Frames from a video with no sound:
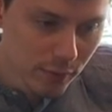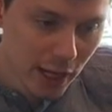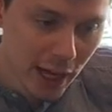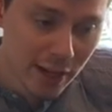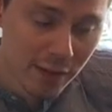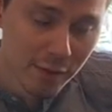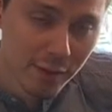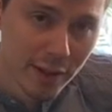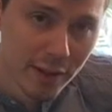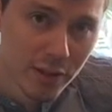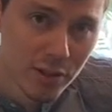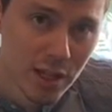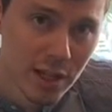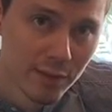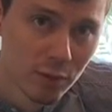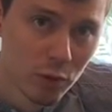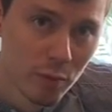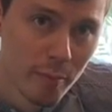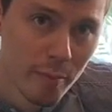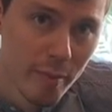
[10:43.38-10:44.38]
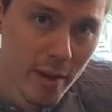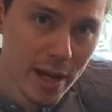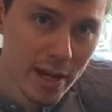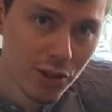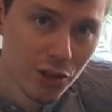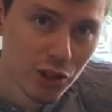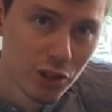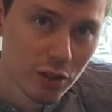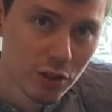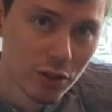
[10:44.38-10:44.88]
and in fact, several
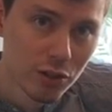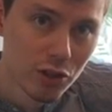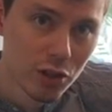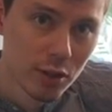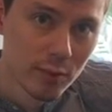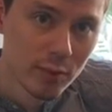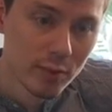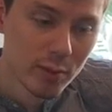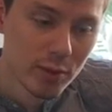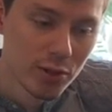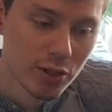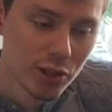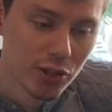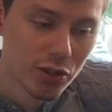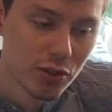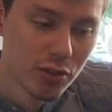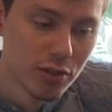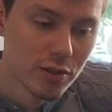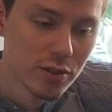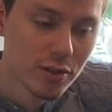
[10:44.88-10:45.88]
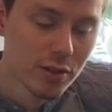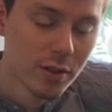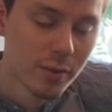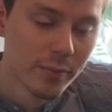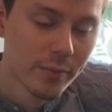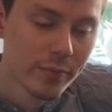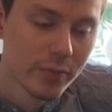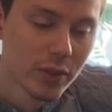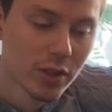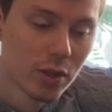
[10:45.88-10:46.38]
major German musicians
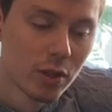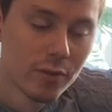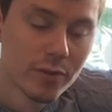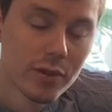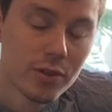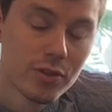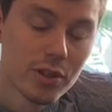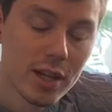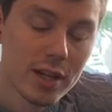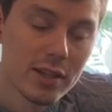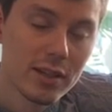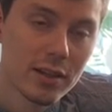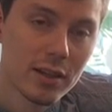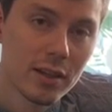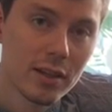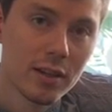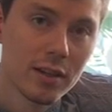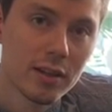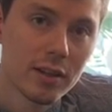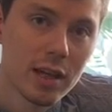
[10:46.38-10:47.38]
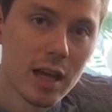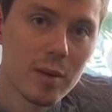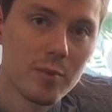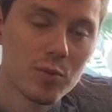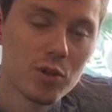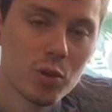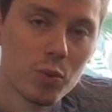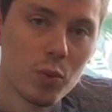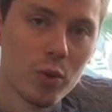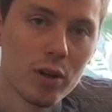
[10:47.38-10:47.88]
of the day came
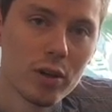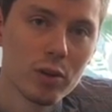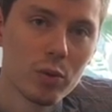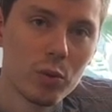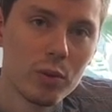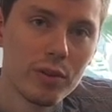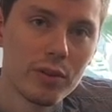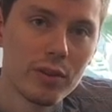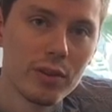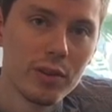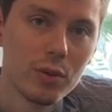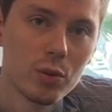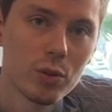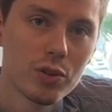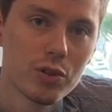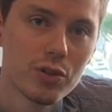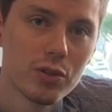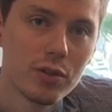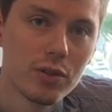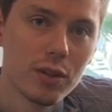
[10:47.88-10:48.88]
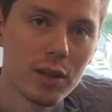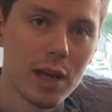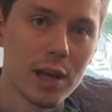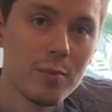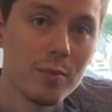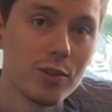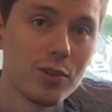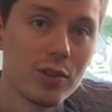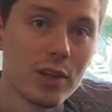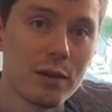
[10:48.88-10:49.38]
to work with the orchestra in
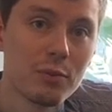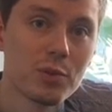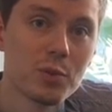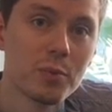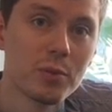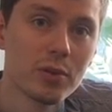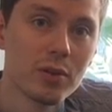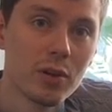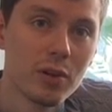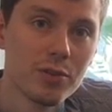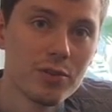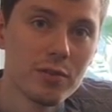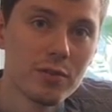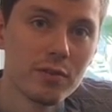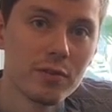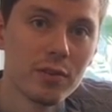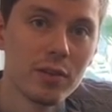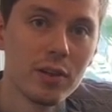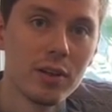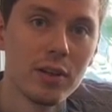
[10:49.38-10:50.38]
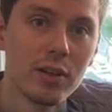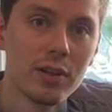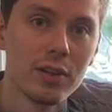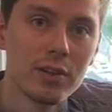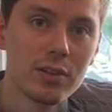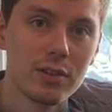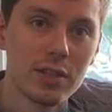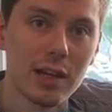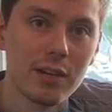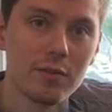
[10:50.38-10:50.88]
Cambridge, and that was because of
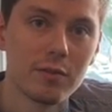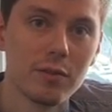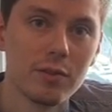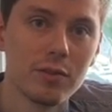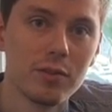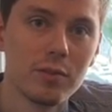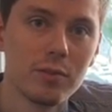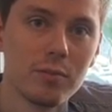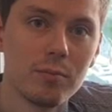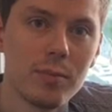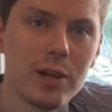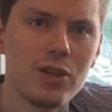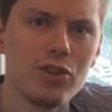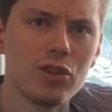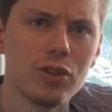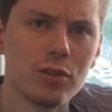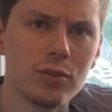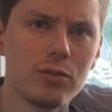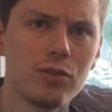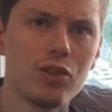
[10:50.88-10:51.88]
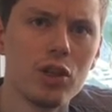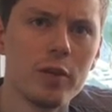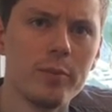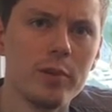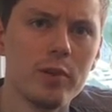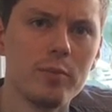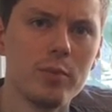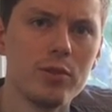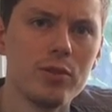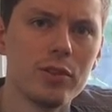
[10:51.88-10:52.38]
Stanford, major
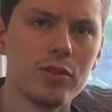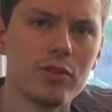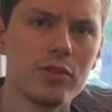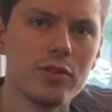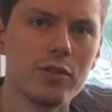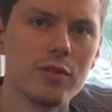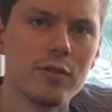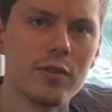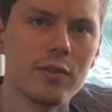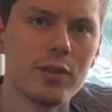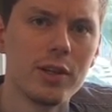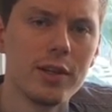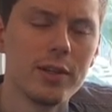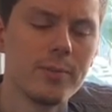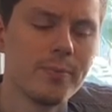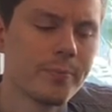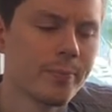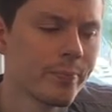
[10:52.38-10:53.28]
German musicians of the day.